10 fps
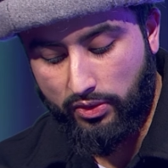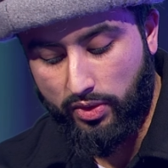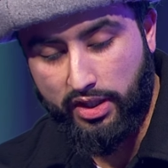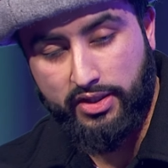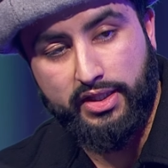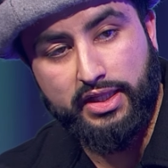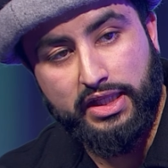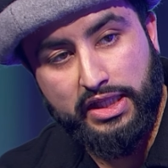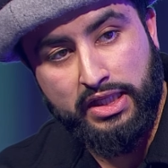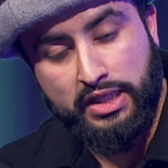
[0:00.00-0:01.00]
the word
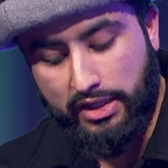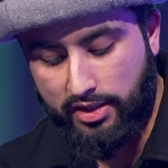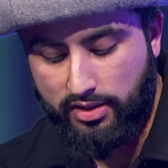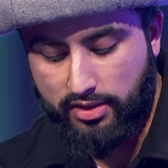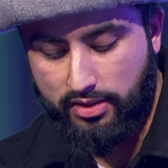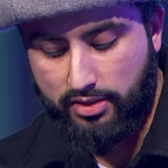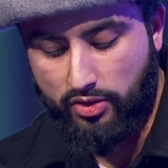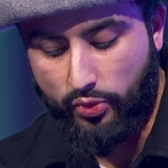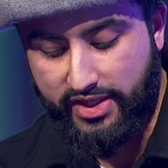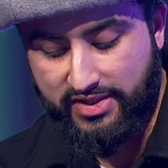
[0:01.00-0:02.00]
inna,
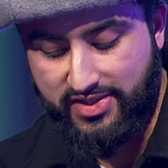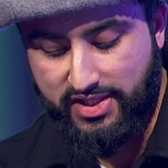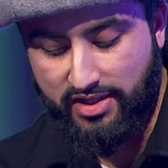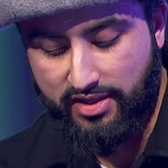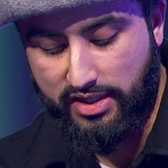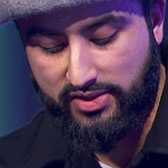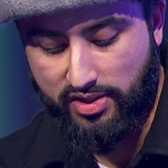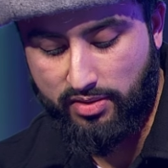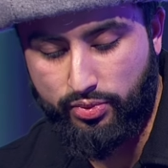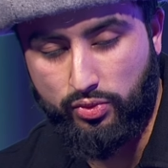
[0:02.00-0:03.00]
we can see the
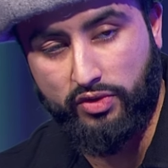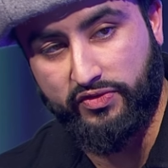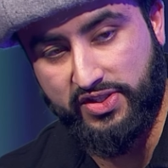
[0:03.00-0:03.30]
example of